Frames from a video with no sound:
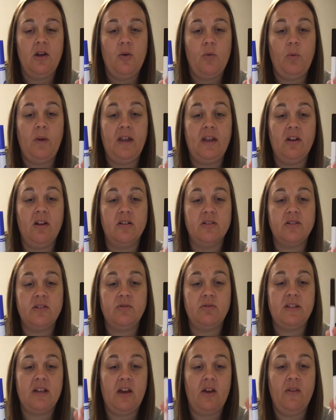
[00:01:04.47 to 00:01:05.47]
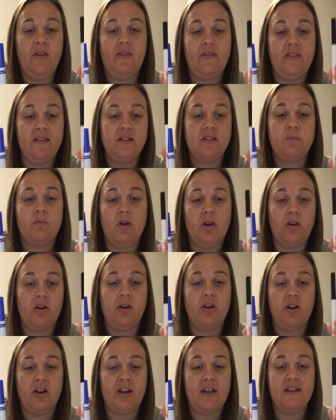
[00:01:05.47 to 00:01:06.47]
We can also tell that this
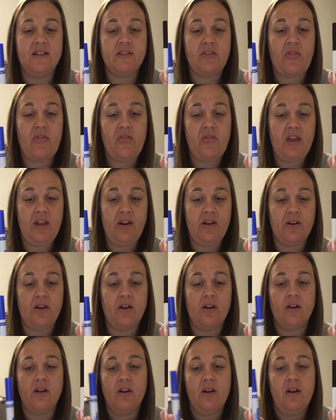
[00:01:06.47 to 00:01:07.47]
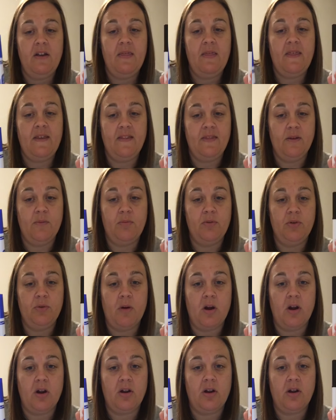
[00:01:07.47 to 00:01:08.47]
marker is thinner than the blue
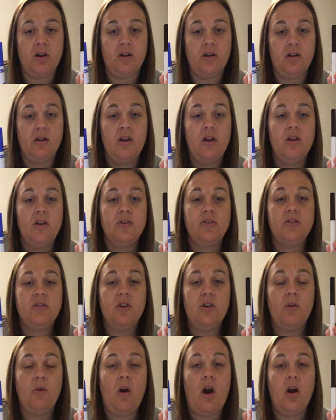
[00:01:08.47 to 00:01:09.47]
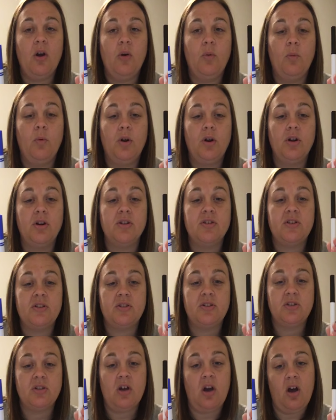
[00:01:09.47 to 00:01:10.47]
marker. So our words
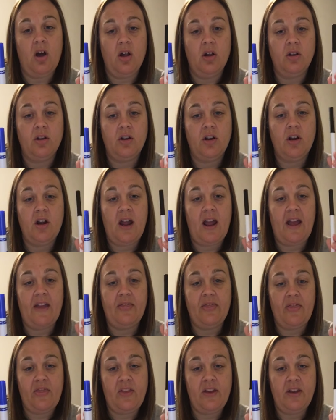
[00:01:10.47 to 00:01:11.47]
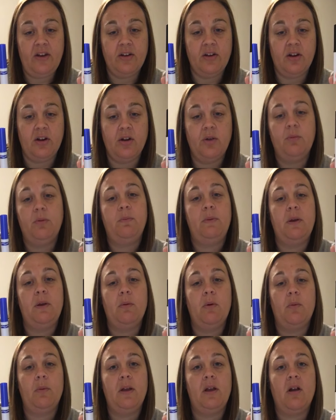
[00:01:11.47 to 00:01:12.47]
taller and thinner would be
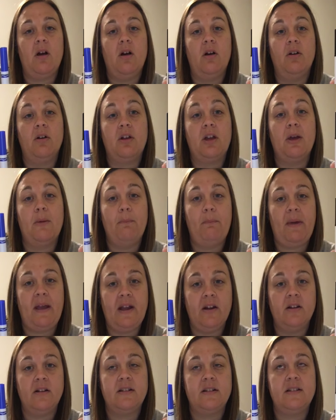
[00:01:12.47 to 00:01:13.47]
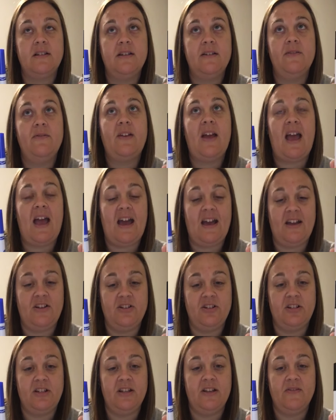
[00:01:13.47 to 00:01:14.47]
what we call comparative
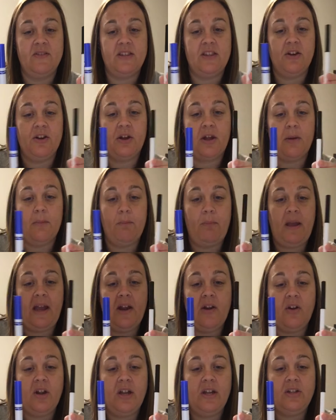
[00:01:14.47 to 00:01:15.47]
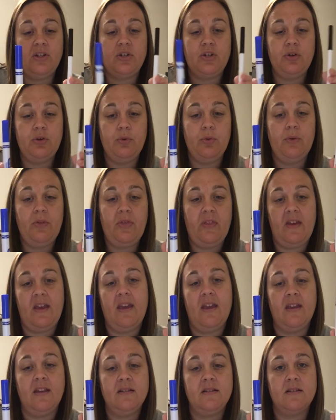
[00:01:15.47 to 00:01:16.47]
adjectives. They're comparing two
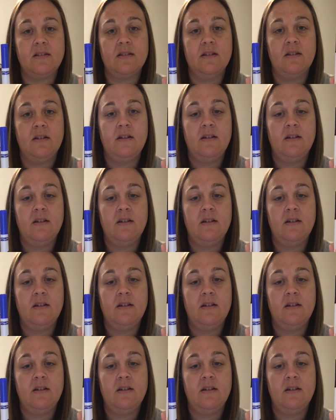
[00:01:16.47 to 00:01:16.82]
things